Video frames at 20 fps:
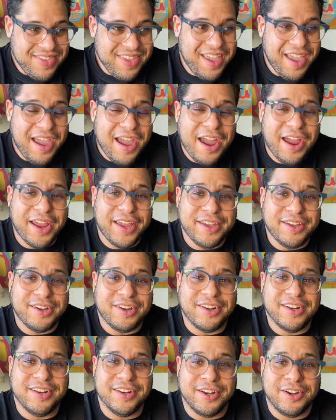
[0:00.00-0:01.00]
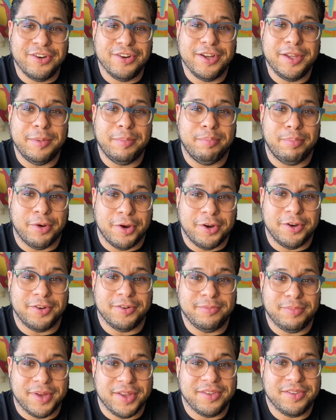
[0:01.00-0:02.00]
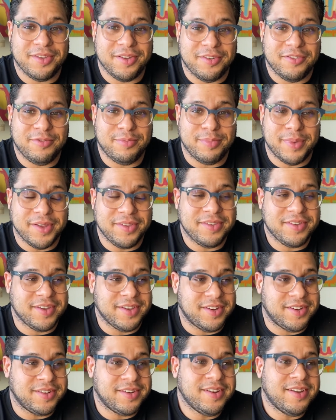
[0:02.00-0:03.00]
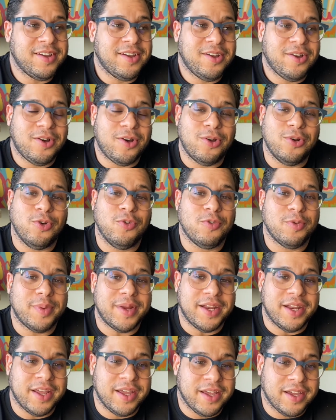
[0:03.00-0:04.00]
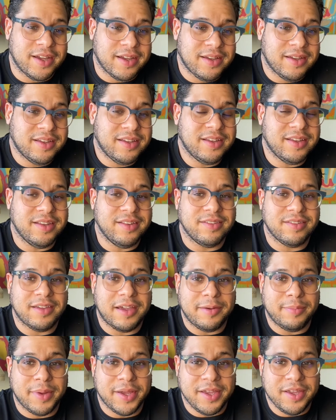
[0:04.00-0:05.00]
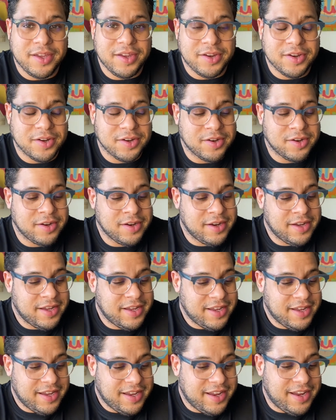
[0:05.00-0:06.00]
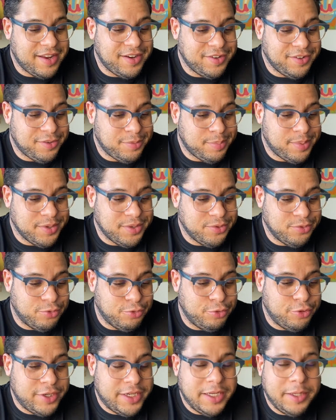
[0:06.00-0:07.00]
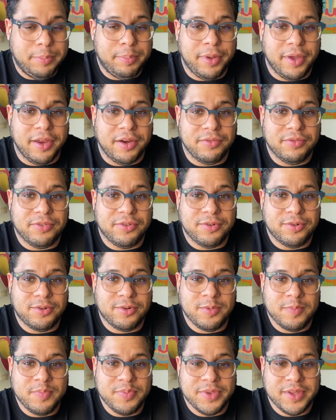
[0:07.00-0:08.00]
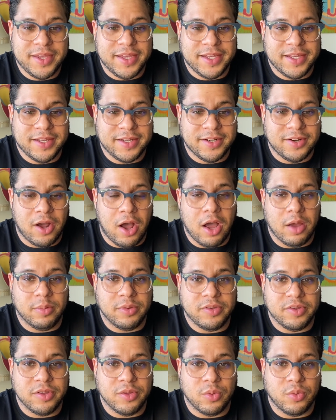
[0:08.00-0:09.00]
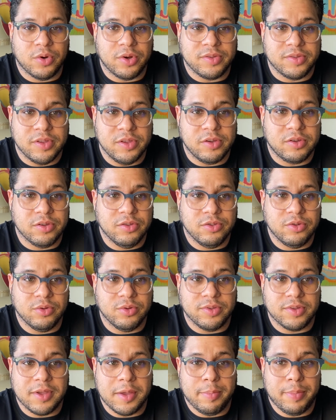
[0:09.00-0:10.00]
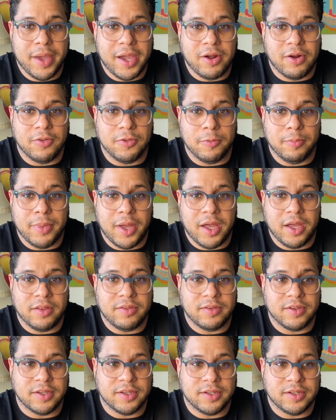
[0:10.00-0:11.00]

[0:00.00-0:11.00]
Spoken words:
I literally burnt myself, my skin, all over my neck, inside my ear, and it's been really painful. And obviously the worst thing you can do is get back on the mats, and